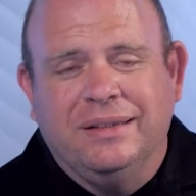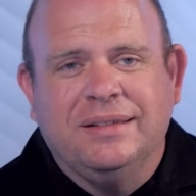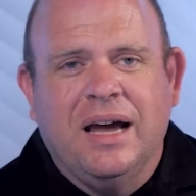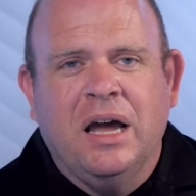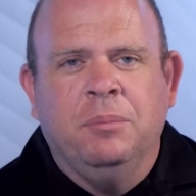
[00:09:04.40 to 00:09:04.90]
in
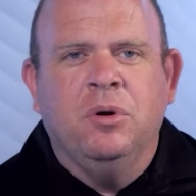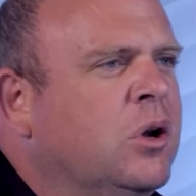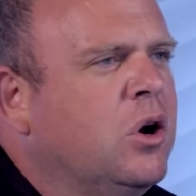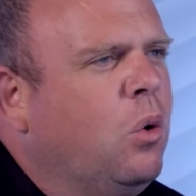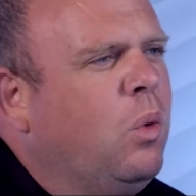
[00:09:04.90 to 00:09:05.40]
time,
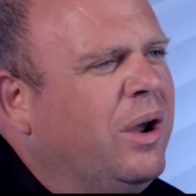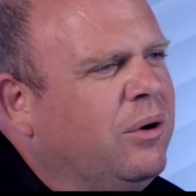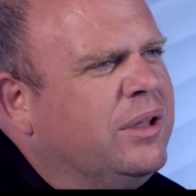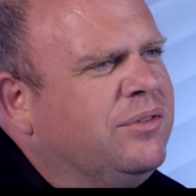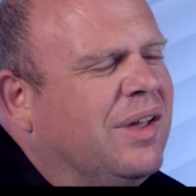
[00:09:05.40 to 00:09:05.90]
where
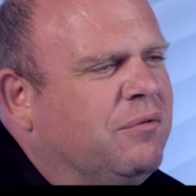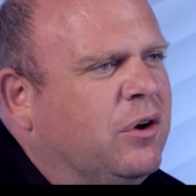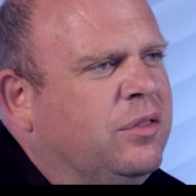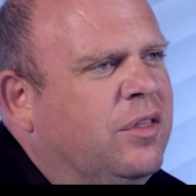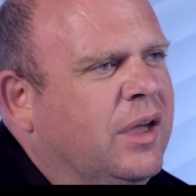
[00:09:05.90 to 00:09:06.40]
is
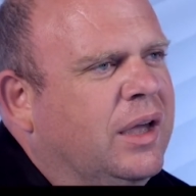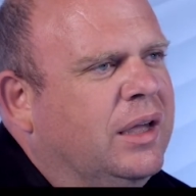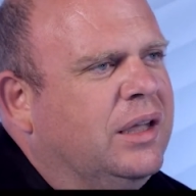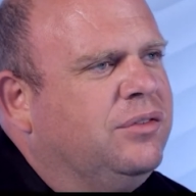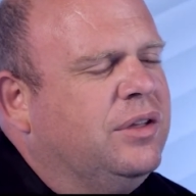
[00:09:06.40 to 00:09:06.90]
everything?
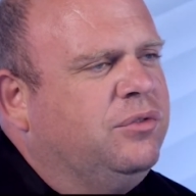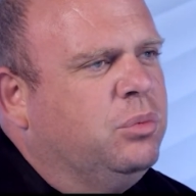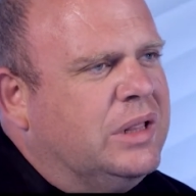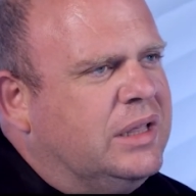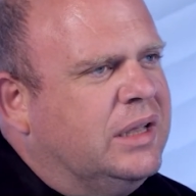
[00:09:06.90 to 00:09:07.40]
Is this
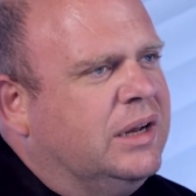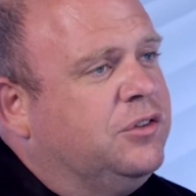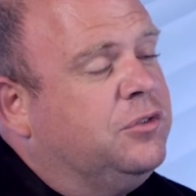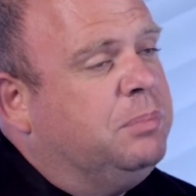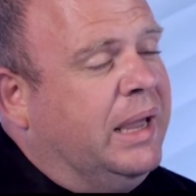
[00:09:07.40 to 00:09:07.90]
really an
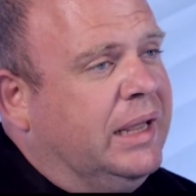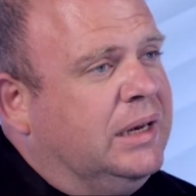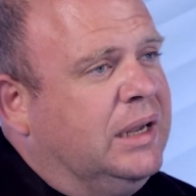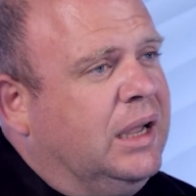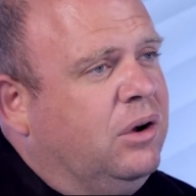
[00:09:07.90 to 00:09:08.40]

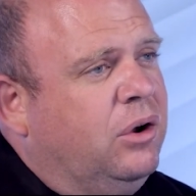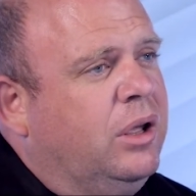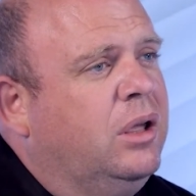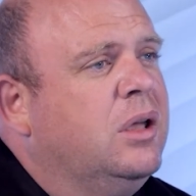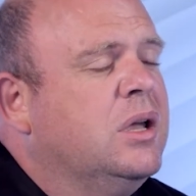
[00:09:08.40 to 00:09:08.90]
expanding
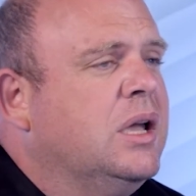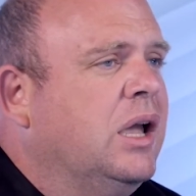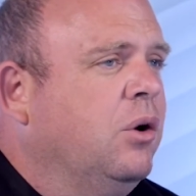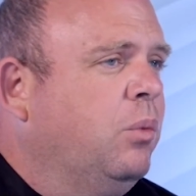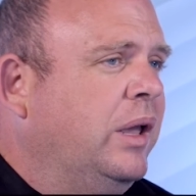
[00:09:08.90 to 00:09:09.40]
area?
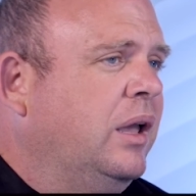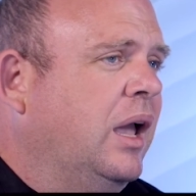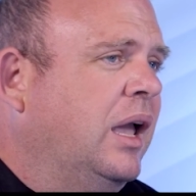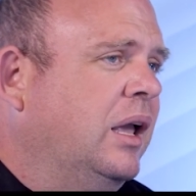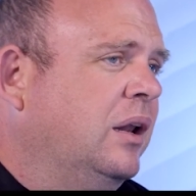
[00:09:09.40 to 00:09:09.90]
Are we
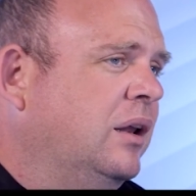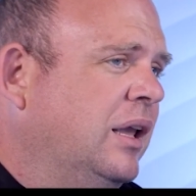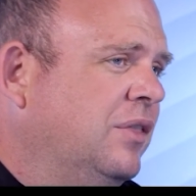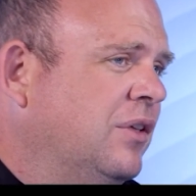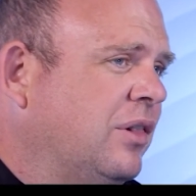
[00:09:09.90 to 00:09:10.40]

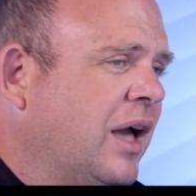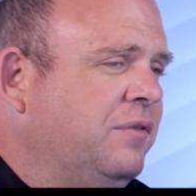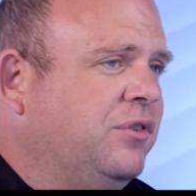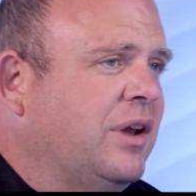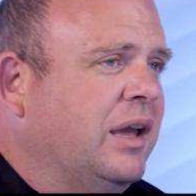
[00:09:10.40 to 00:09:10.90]
in the
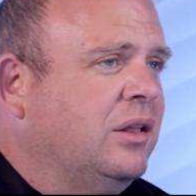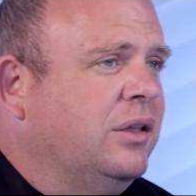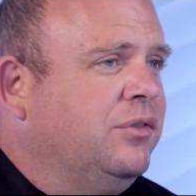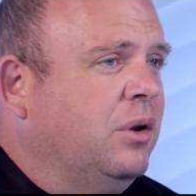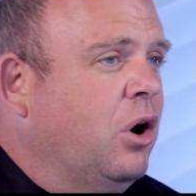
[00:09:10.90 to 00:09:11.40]
life cycle?
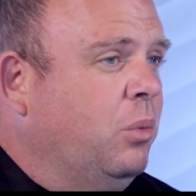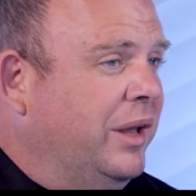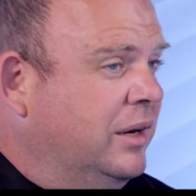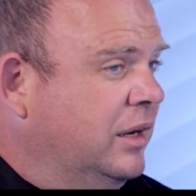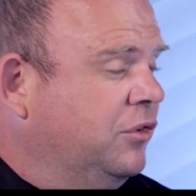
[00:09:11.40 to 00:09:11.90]
Are we
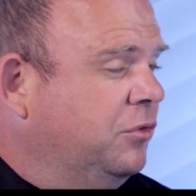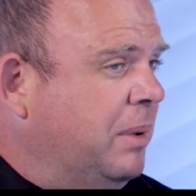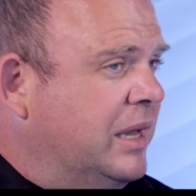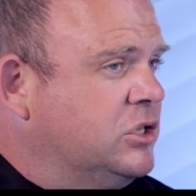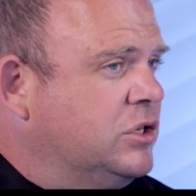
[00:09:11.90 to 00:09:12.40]
in an
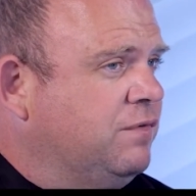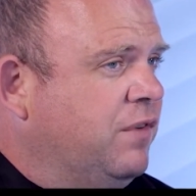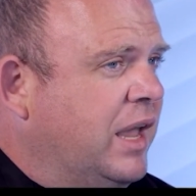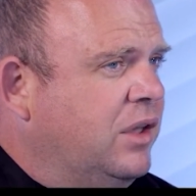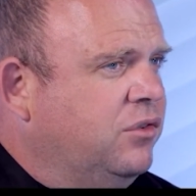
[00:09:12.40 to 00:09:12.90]
expansion
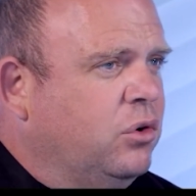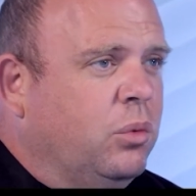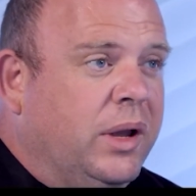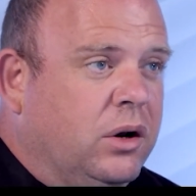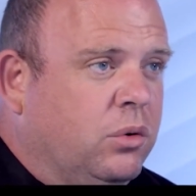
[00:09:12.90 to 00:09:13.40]
phase or are
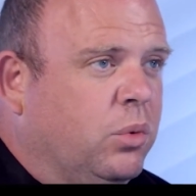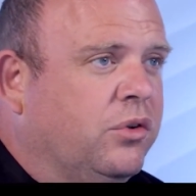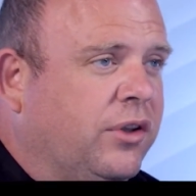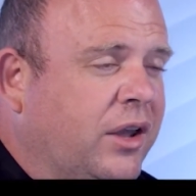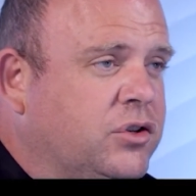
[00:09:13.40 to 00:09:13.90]
we in a
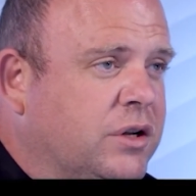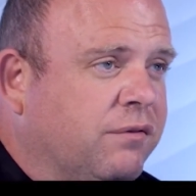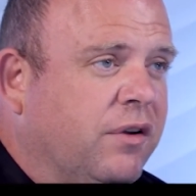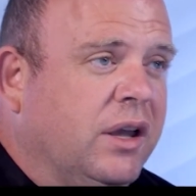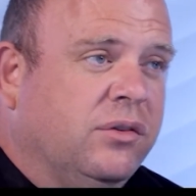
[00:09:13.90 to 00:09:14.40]
recession
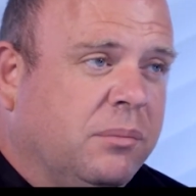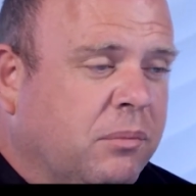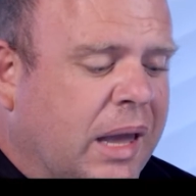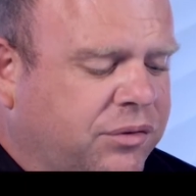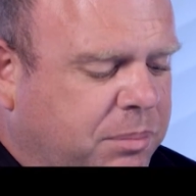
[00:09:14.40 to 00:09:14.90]
phase? It
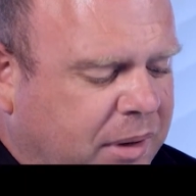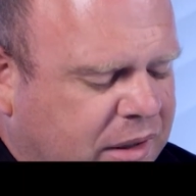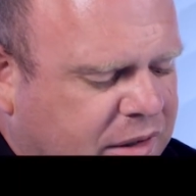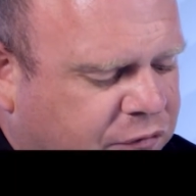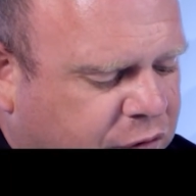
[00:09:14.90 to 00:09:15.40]
makes a big
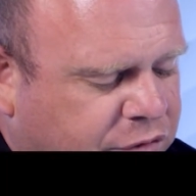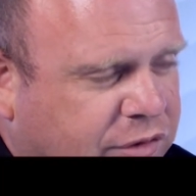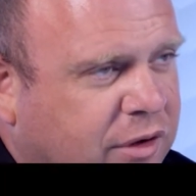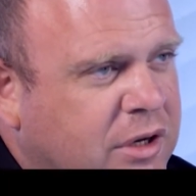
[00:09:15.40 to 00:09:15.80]
difference